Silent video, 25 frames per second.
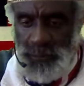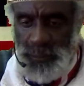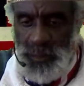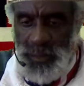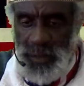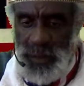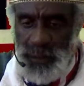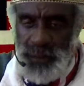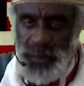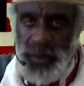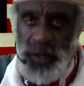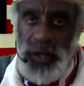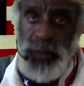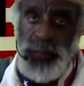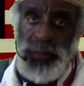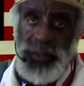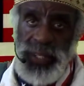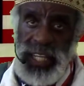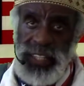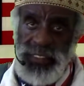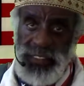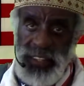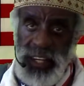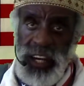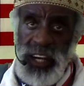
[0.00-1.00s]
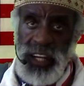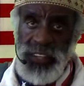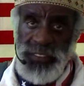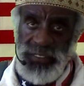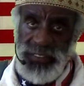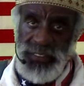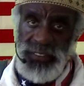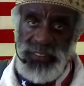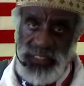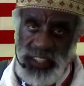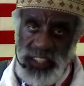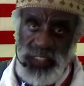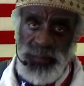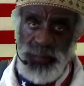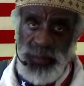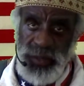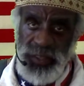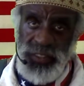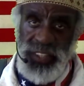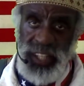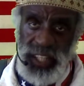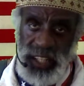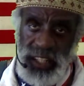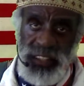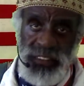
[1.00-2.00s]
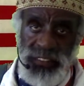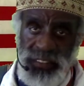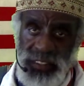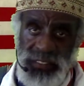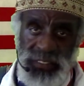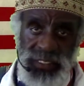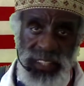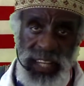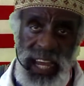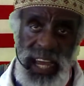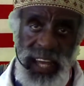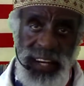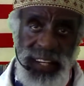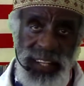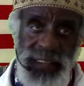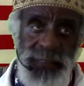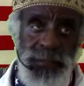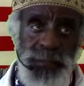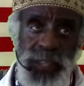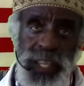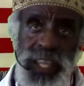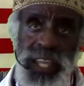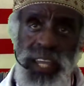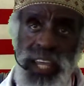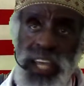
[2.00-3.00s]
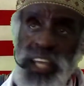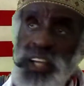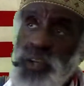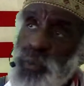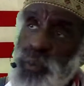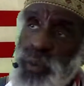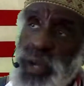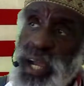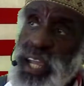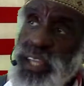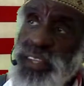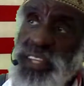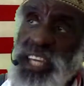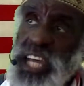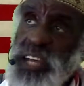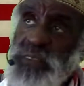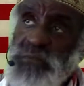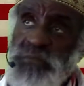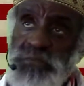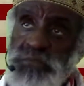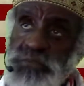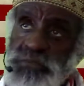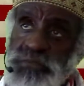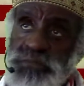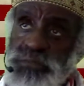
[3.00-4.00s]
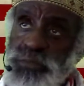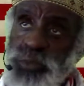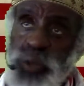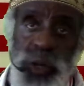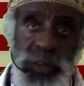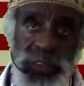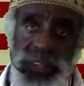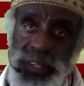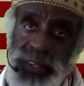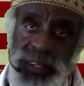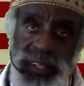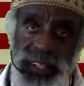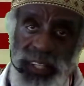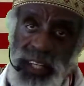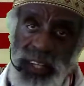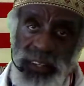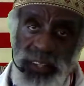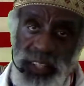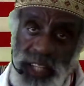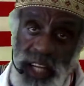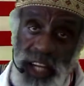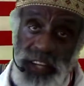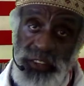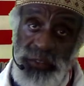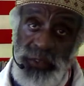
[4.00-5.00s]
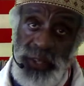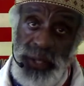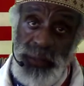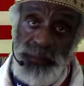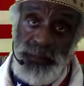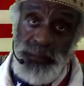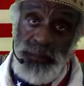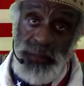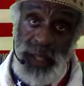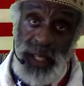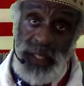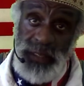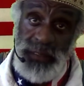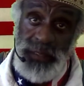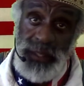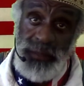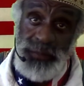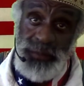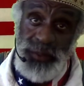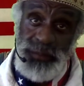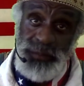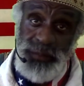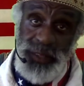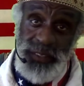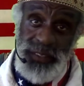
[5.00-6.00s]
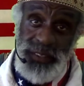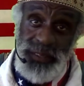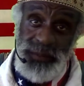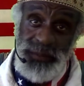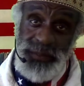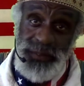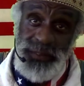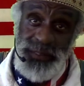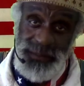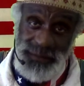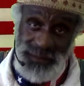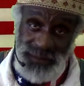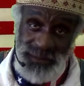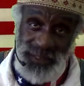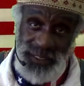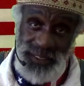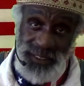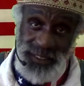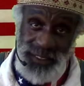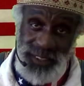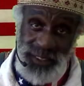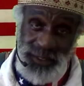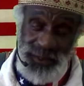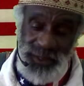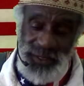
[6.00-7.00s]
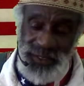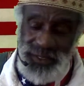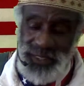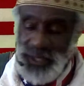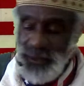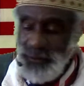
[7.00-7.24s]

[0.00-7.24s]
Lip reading: permeates this particular society in a way that more than any other country, except for Muslims. This is interesting.